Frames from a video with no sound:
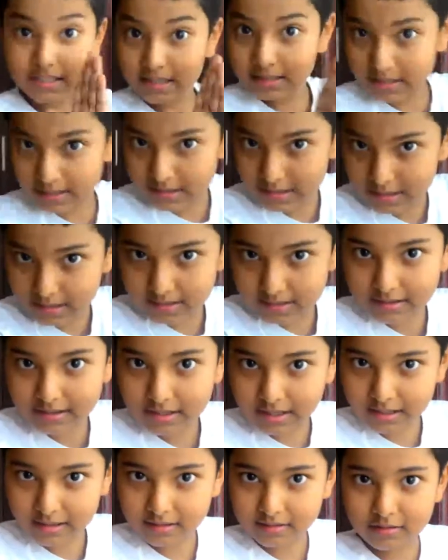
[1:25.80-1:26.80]
this
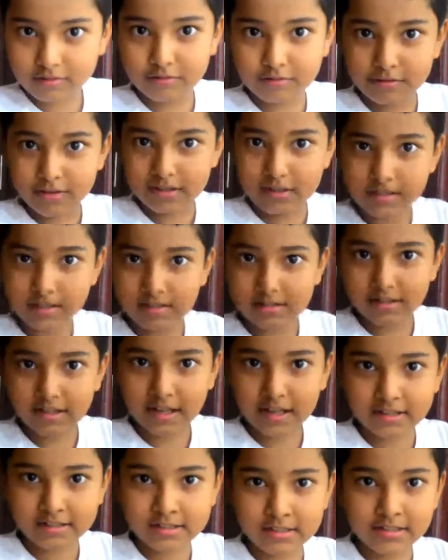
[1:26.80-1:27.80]
tourist
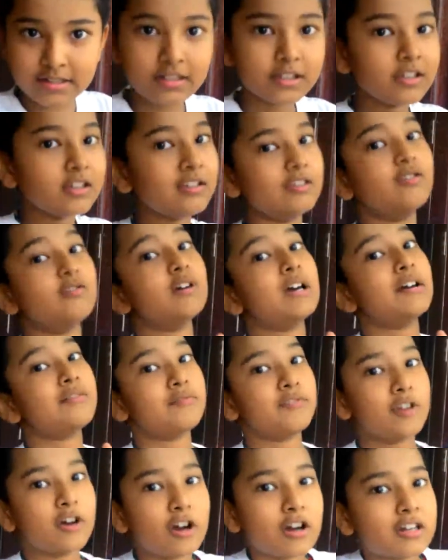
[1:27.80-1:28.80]
attraction, you
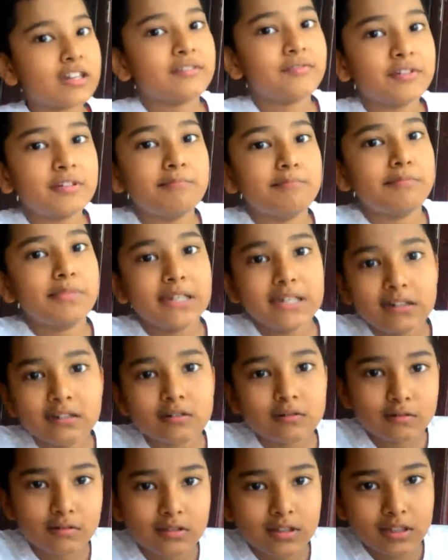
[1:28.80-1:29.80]
have not even
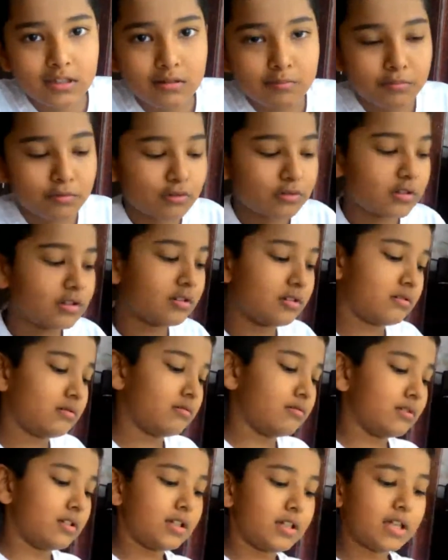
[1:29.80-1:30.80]
been to Singapore.
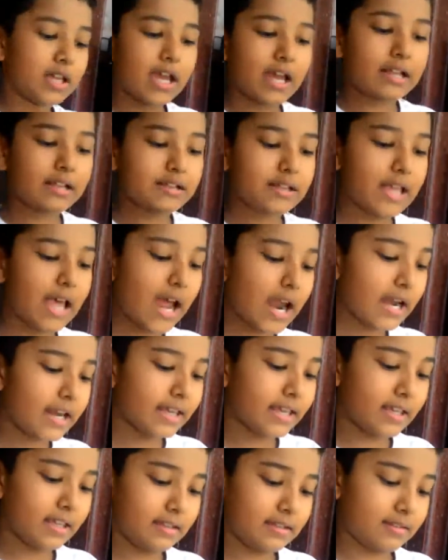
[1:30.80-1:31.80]
And that
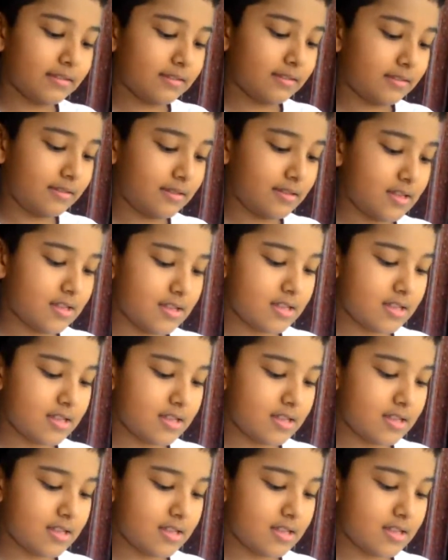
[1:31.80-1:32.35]
is